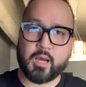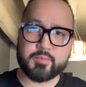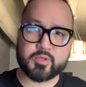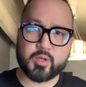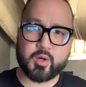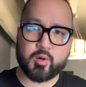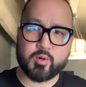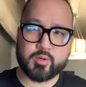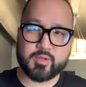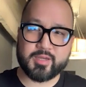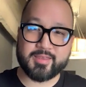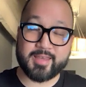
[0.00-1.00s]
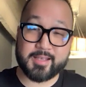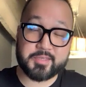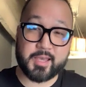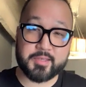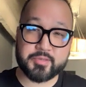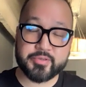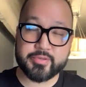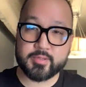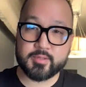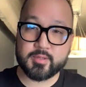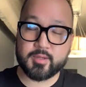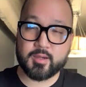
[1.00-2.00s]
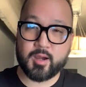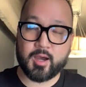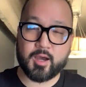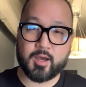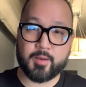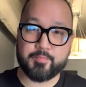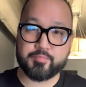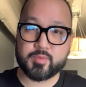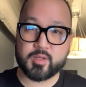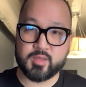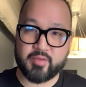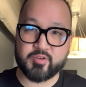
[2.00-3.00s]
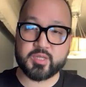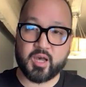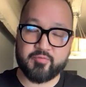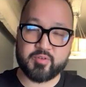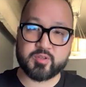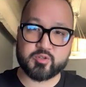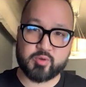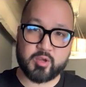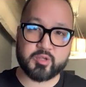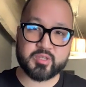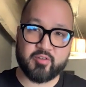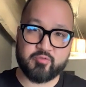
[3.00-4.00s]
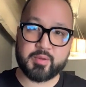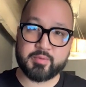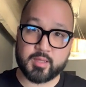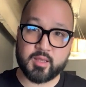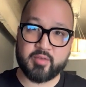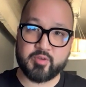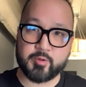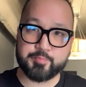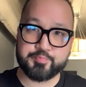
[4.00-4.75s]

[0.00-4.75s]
so in that sense, um, love yourself and surround yourself with people that love you.